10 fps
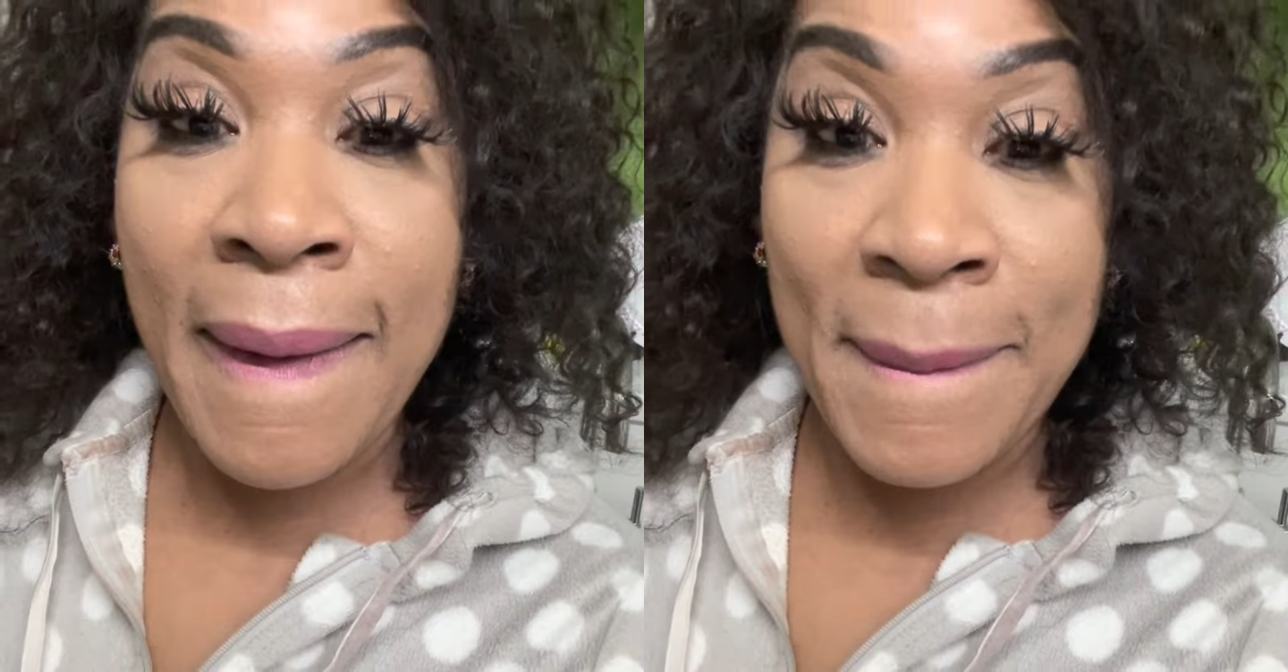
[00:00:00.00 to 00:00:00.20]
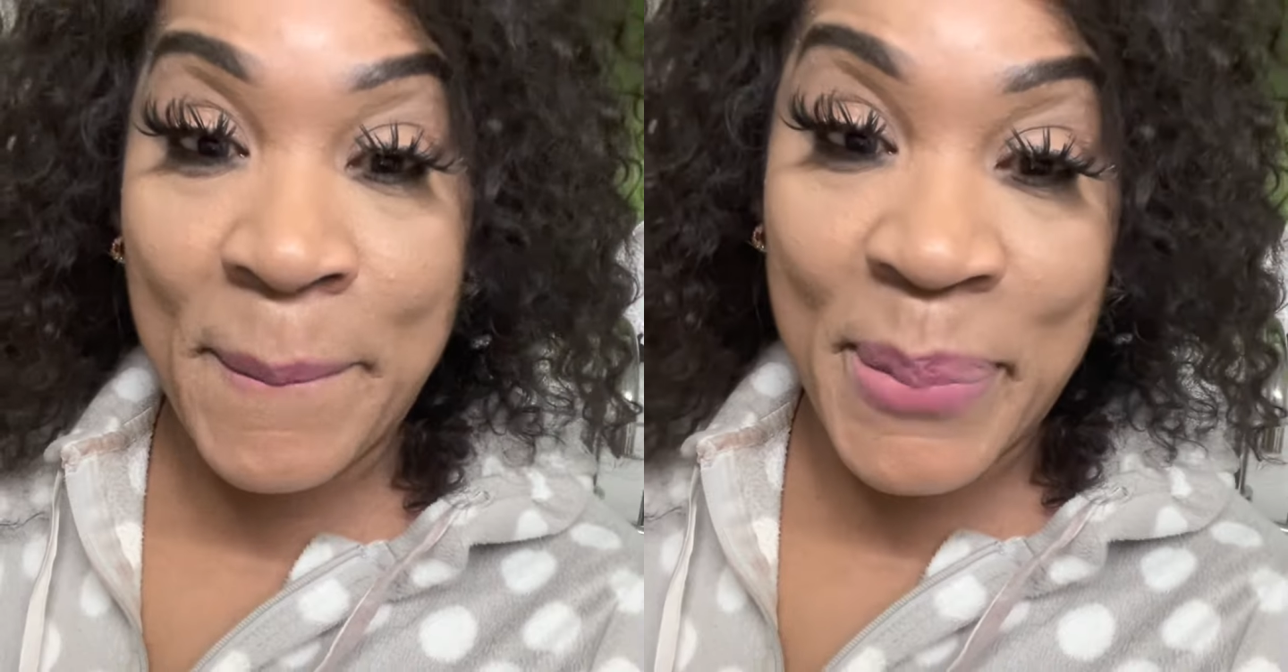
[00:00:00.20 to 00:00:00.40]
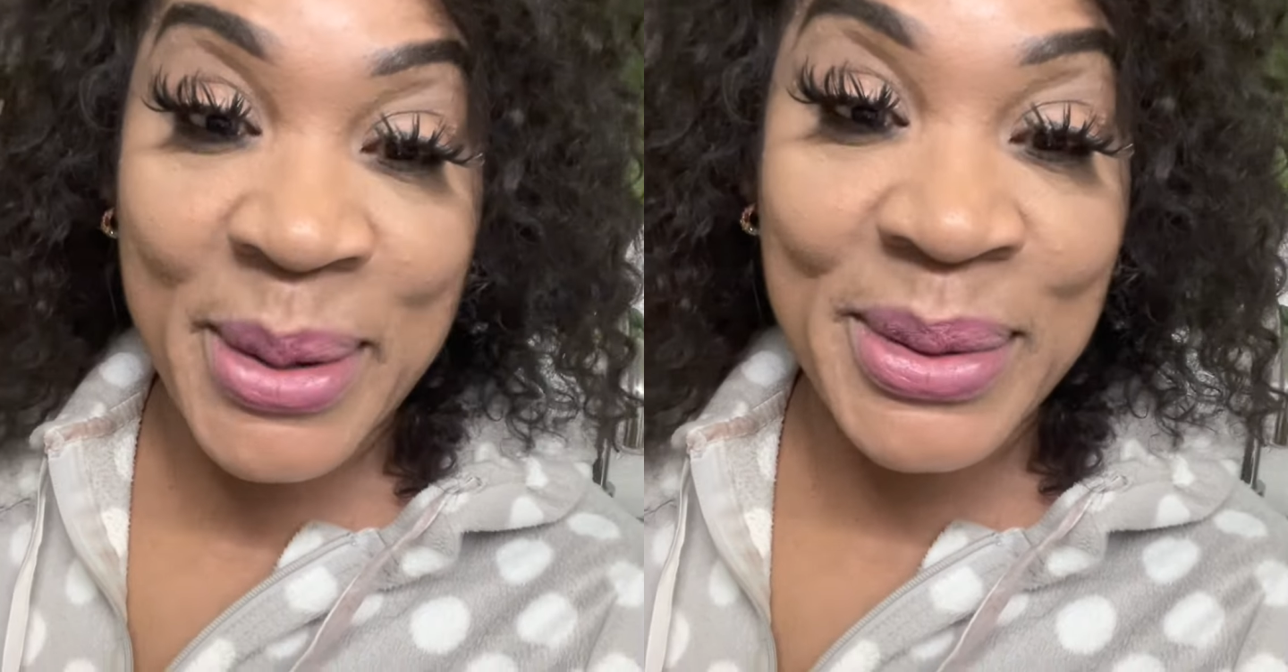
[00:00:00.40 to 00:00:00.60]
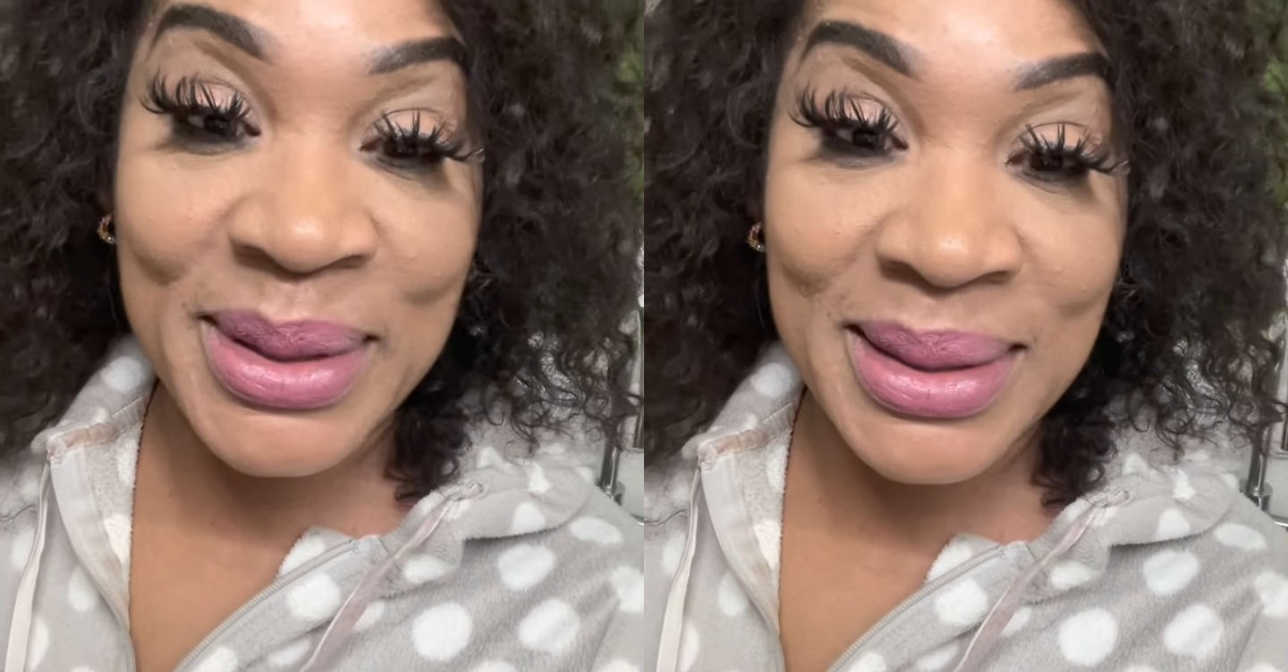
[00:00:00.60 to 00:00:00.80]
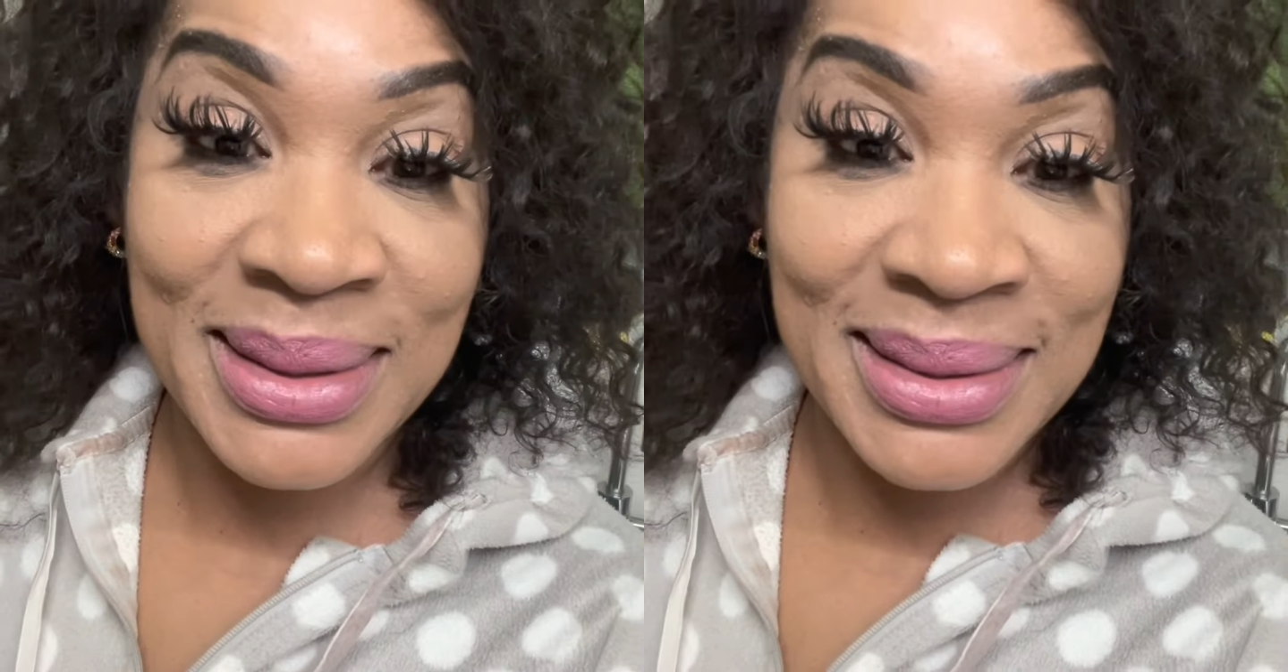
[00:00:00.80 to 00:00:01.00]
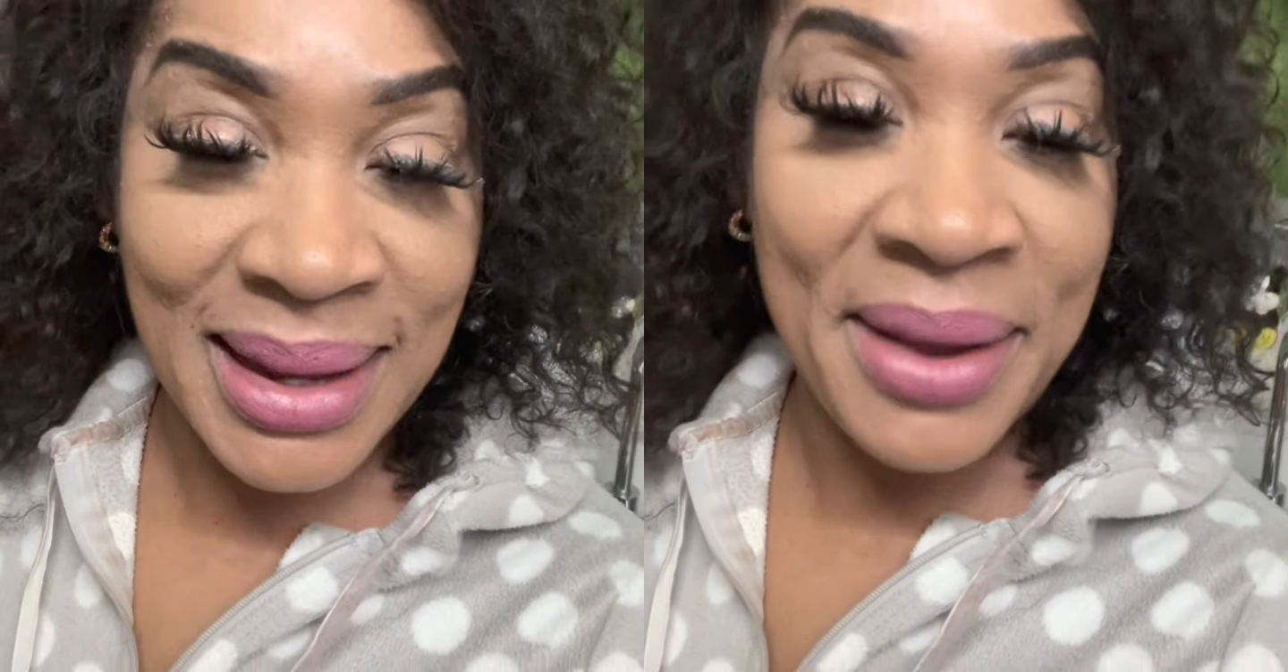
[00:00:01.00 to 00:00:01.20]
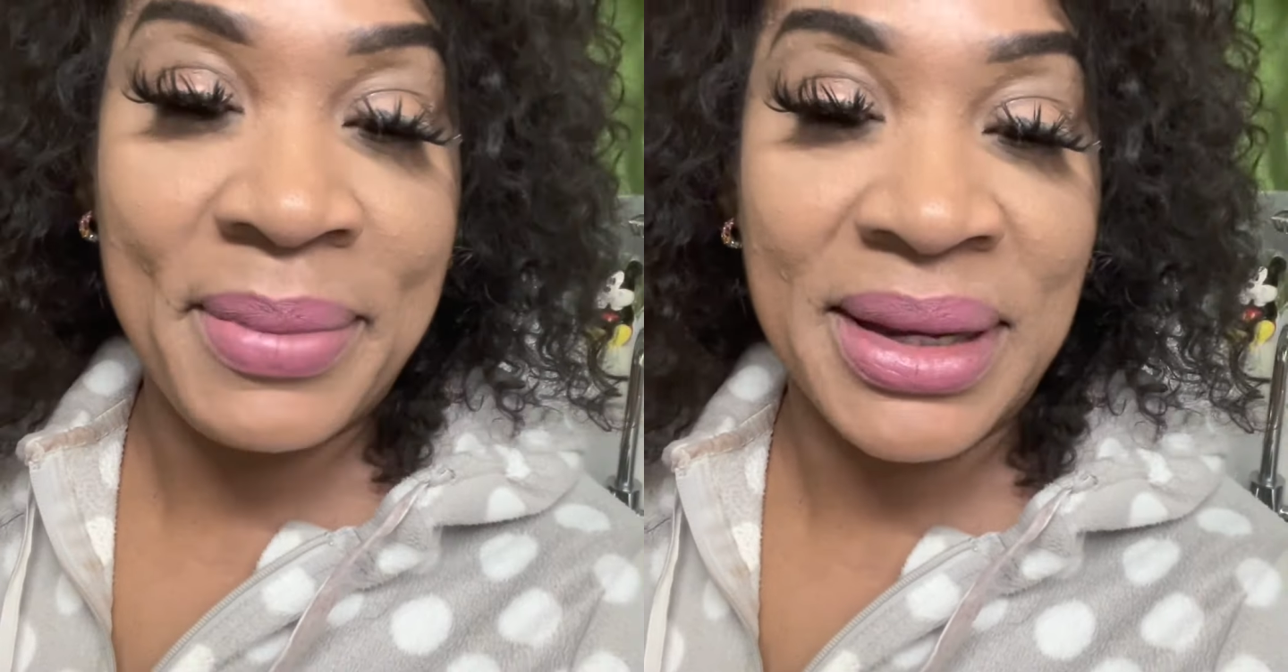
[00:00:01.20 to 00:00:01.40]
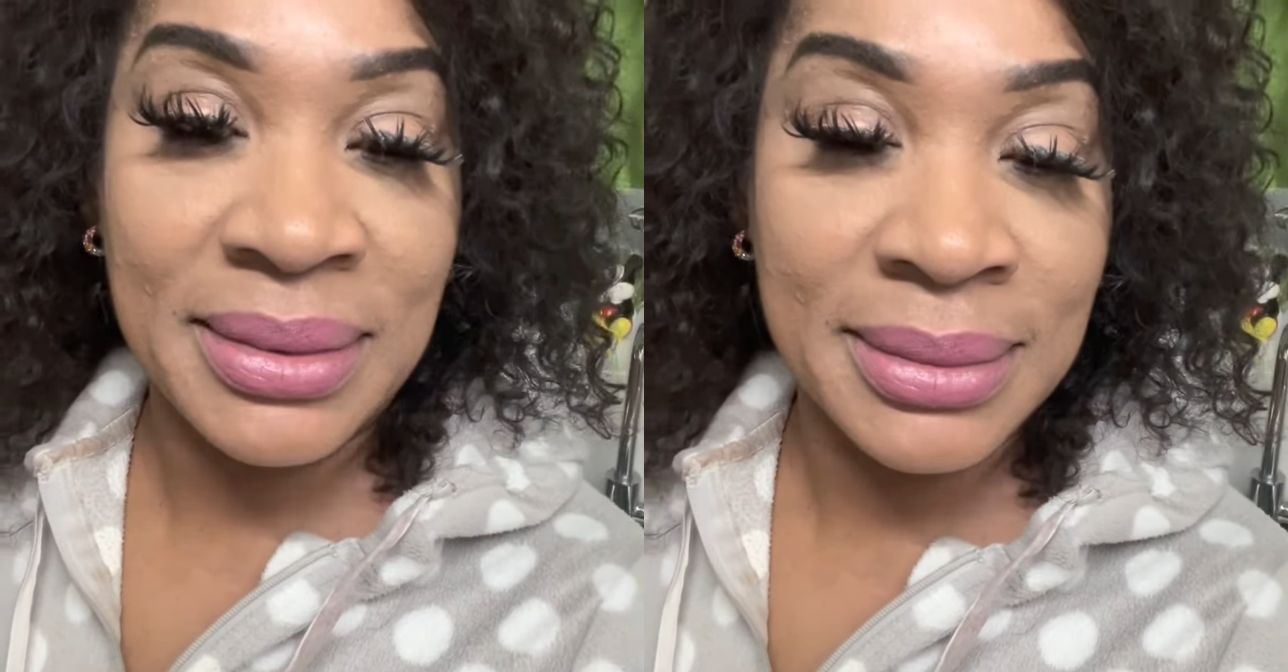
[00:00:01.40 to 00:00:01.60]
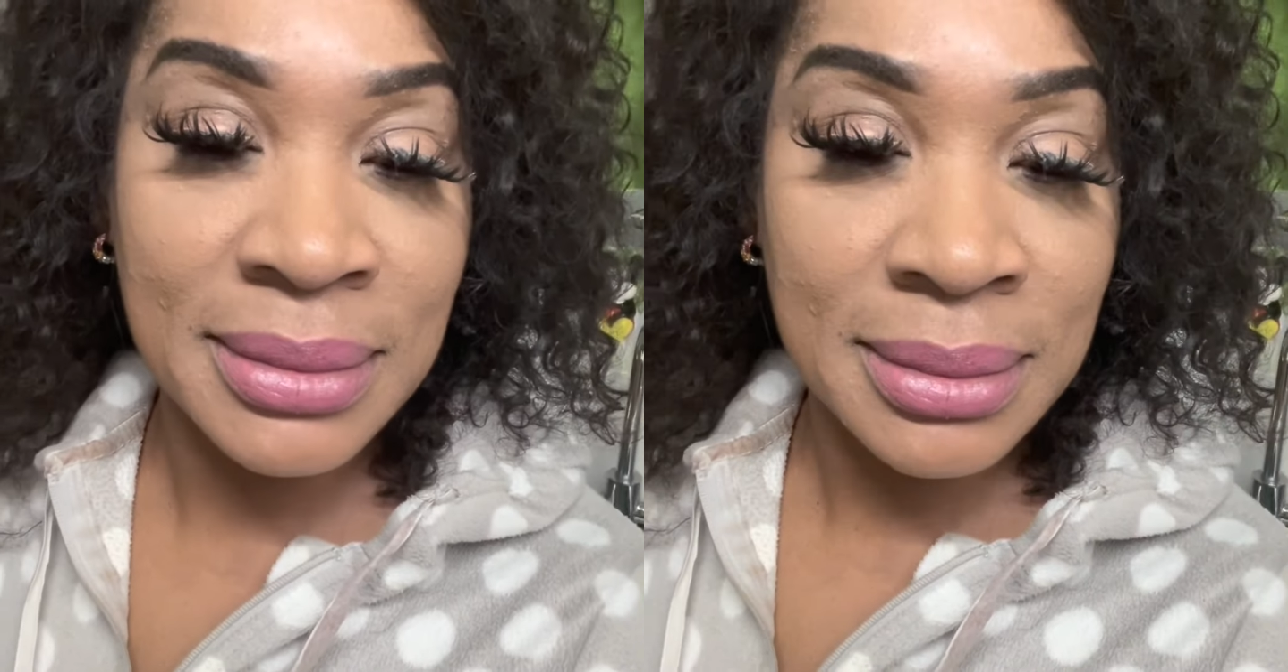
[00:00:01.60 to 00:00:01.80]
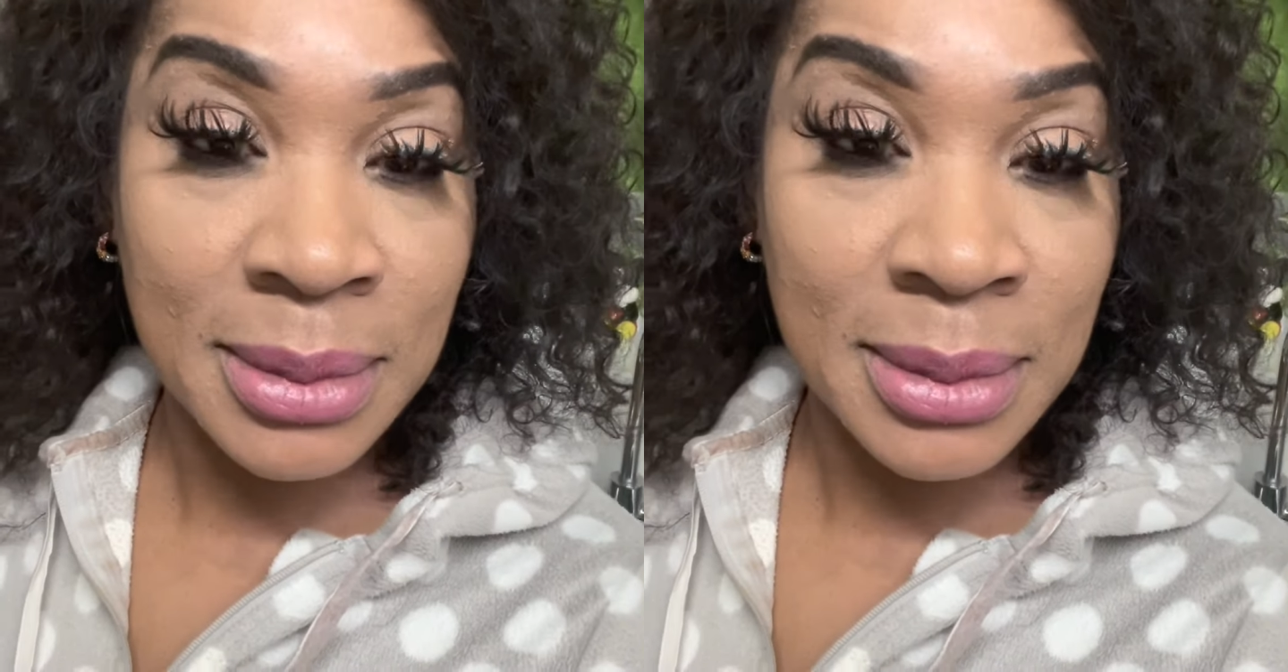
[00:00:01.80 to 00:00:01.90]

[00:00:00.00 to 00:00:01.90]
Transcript: about the Diamond